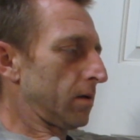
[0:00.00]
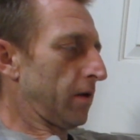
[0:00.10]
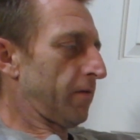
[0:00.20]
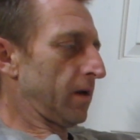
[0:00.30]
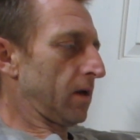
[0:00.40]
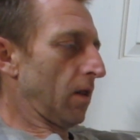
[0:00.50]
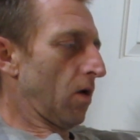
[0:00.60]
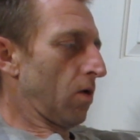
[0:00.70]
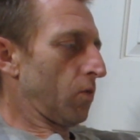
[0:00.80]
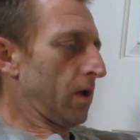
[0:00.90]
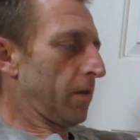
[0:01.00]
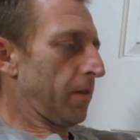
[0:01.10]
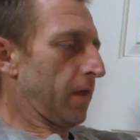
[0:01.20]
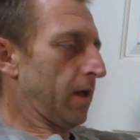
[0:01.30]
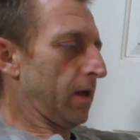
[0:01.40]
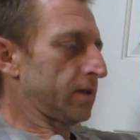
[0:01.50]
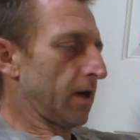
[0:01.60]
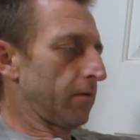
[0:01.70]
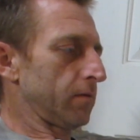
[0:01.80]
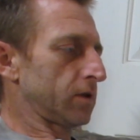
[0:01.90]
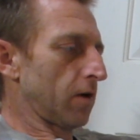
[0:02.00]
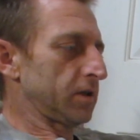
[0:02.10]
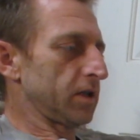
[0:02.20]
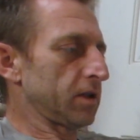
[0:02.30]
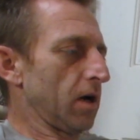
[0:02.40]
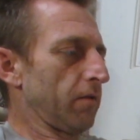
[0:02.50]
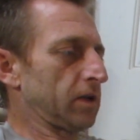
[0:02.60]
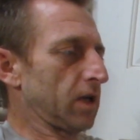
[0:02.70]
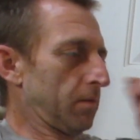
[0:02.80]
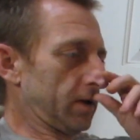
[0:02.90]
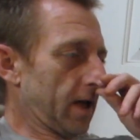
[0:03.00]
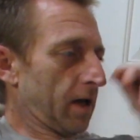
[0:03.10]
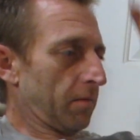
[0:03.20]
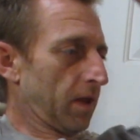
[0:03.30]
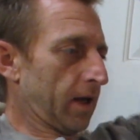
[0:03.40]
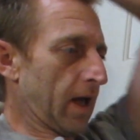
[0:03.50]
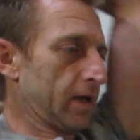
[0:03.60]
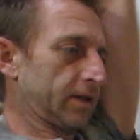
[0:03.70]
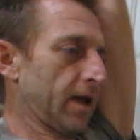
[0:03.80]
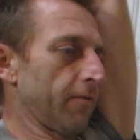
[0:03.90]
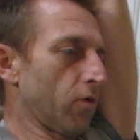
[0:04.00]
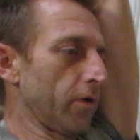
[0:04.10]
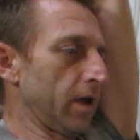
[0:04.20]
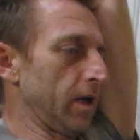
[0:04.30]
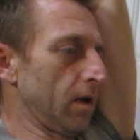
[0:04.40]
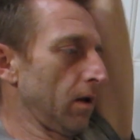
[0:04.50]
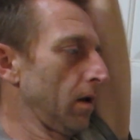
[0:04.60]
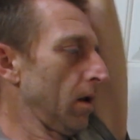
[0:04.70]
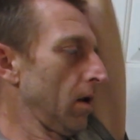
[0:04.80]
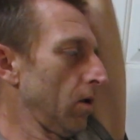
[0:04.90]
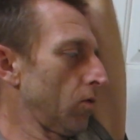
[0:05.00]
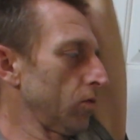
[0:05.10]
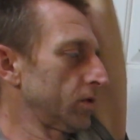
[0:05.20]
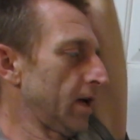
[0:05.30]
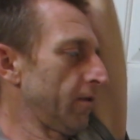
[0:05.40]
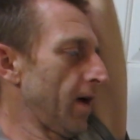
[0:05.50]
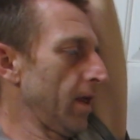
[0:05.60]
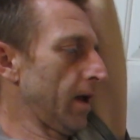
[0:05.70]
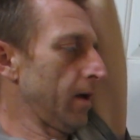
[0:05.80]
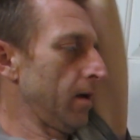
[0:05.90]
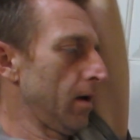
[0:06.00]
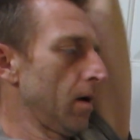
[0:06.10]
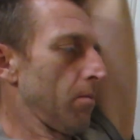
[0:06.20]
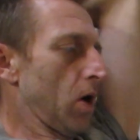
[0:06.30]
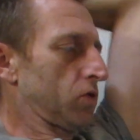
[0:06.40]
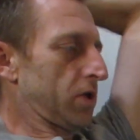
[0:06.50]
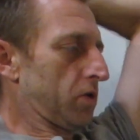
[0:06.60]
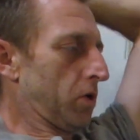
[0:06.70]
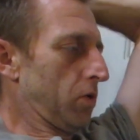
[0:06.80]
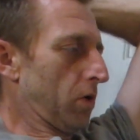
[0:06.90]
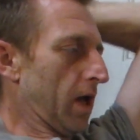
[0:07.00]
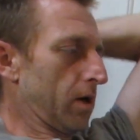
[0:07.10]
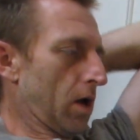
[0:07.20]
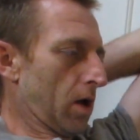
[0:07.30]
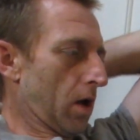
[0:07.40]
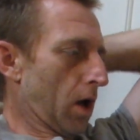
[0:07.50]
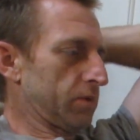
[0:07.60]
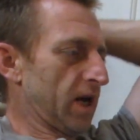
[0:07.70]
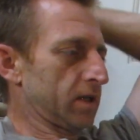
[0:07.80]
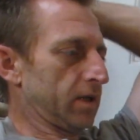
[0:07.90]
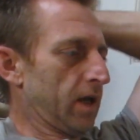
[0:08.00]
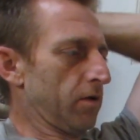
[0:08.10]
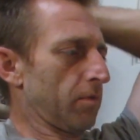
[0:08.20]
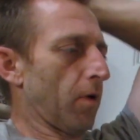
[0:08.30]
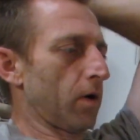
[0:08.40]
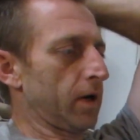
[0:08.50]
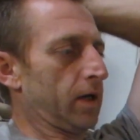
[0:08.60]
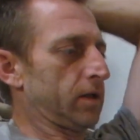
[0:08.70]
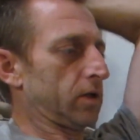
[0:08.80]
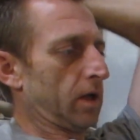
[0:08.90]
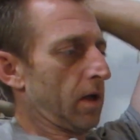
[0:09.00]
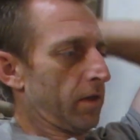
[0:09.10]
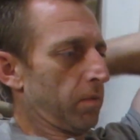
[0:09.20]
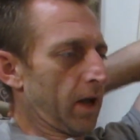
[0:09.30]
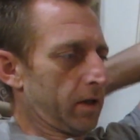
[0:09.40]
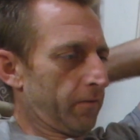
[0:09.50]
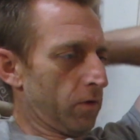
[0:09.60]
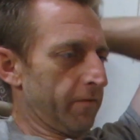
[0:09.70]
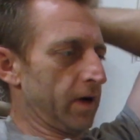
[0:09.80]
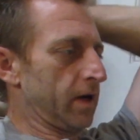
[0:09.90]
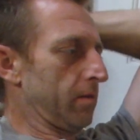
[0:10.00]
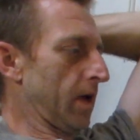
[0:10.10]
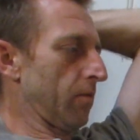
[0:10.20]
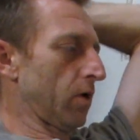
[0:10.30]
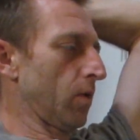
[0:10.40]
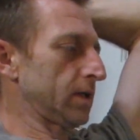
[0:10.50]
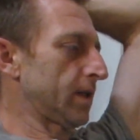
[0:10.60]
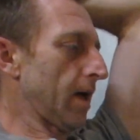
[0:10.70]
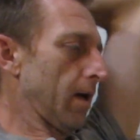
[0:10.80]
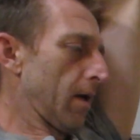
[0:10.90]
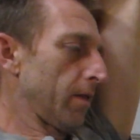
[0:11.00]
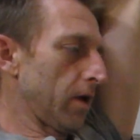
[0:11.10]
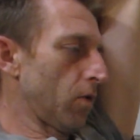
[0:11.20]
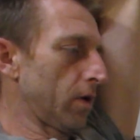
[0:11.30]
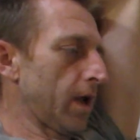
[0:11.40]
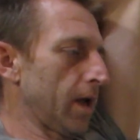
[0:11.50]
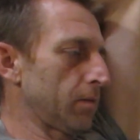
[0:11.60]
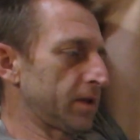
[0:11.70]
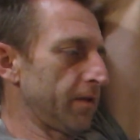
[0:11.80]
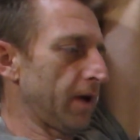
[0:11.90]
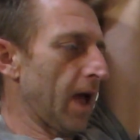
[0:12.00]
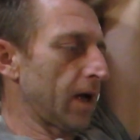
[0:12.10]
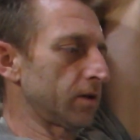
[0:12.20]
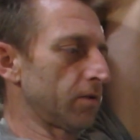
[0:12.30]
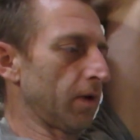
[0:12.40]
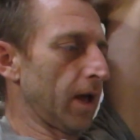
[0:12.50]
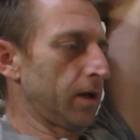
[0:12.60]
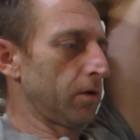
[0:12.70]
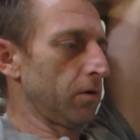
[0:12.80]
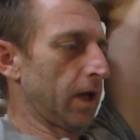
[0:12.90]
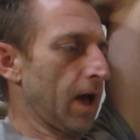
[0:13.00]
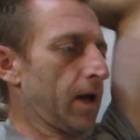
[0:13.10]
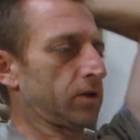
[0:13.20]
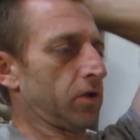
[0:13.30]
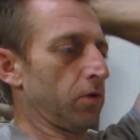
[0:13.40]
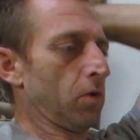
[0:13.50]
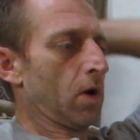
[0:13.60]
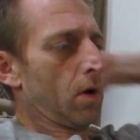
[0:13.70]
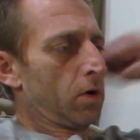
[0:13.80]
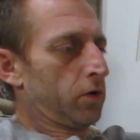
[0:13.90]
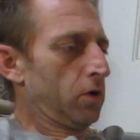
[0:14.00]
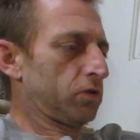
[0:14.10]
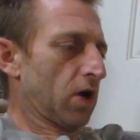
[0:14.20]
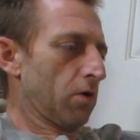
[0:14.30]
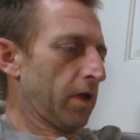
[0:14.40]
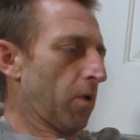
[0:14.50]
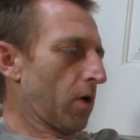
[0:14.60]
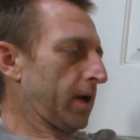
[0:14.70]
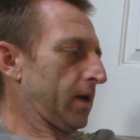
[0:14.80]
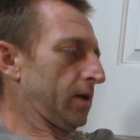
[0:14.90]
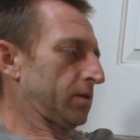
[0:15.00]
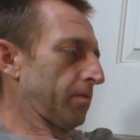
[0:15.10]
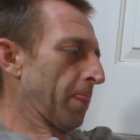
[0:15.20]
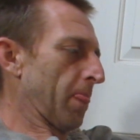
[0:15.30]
defendant along with the services of a summons and complaint as set forth in Local Rule 7. Filing a motion to an objection, either parties, the plaintiff or defendant, may request that the court take specific action related to the case. To do so, the parties